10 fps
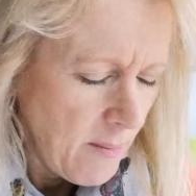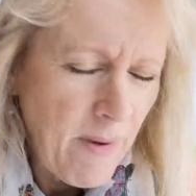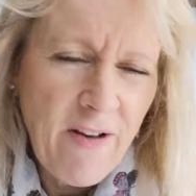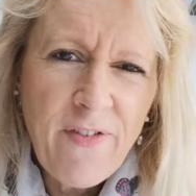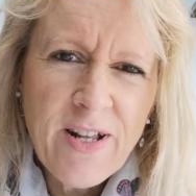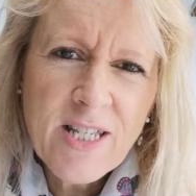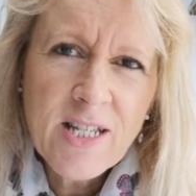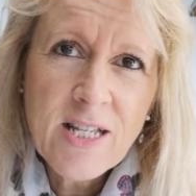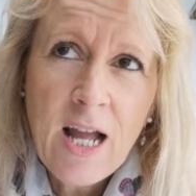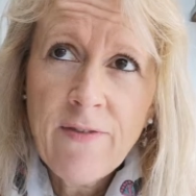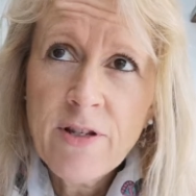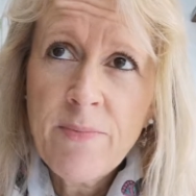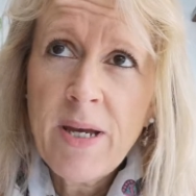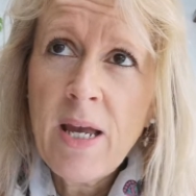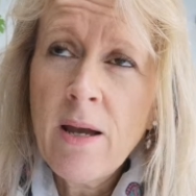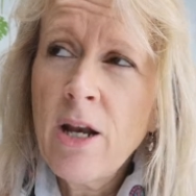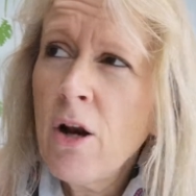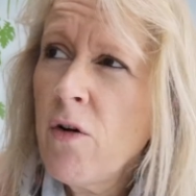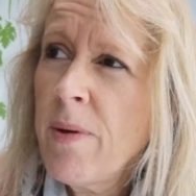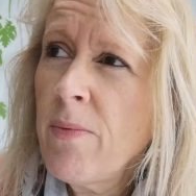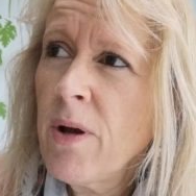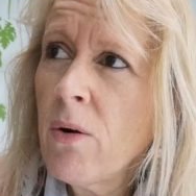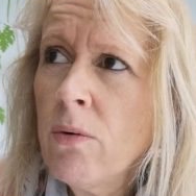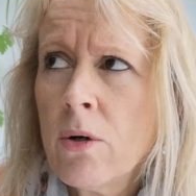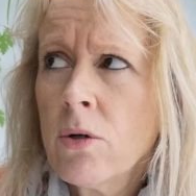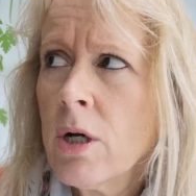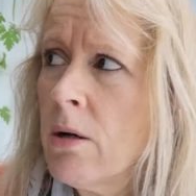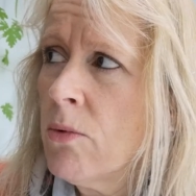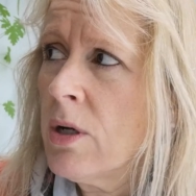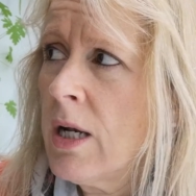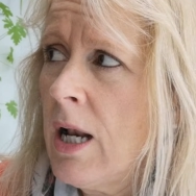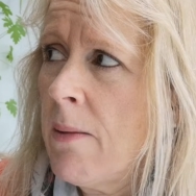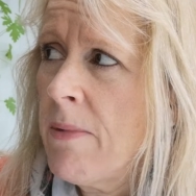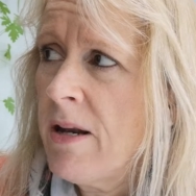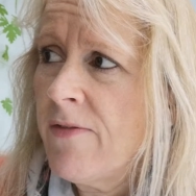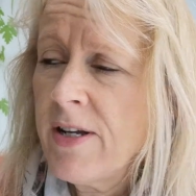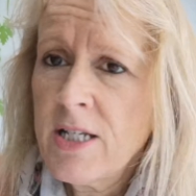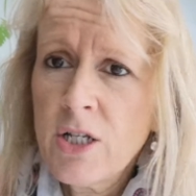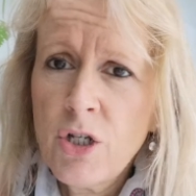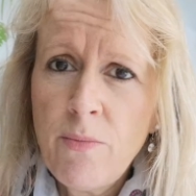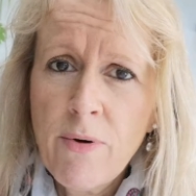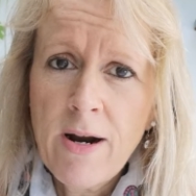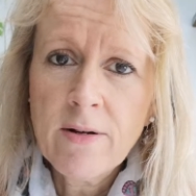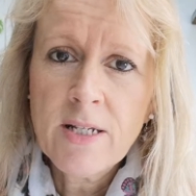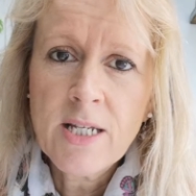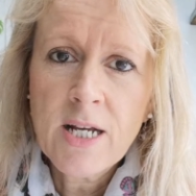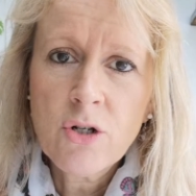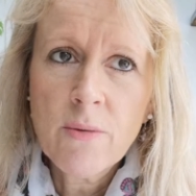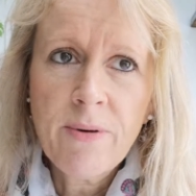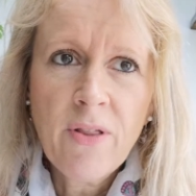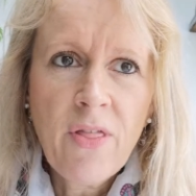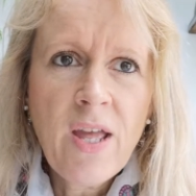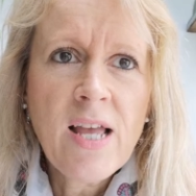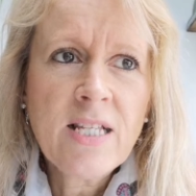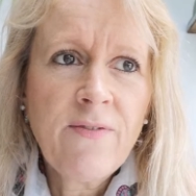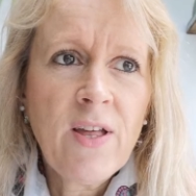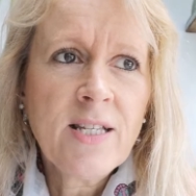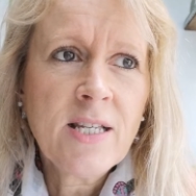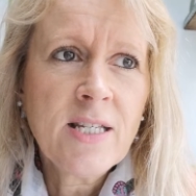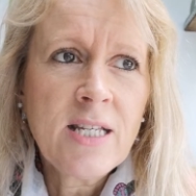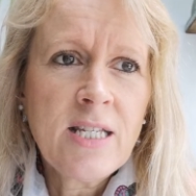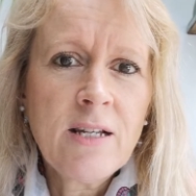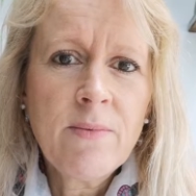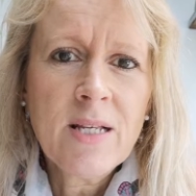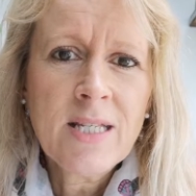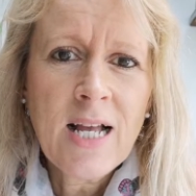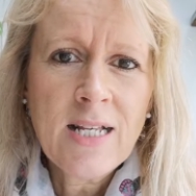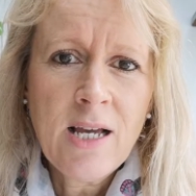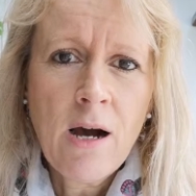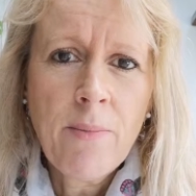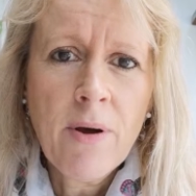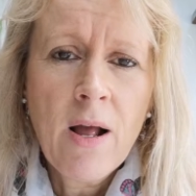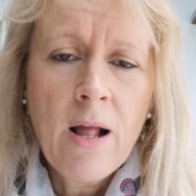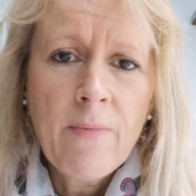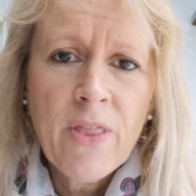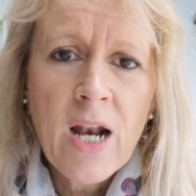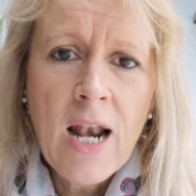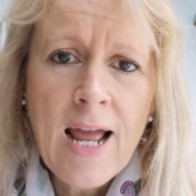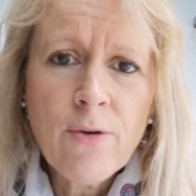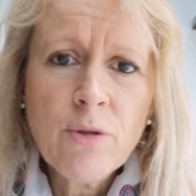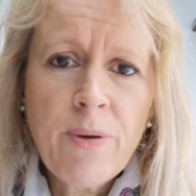Benefits doesn't have to be, you know, a lot of people go, oh God, no, I'm not going to claim benefits, they're too proud, etc. But the thing is, if there's a system that's set up that allows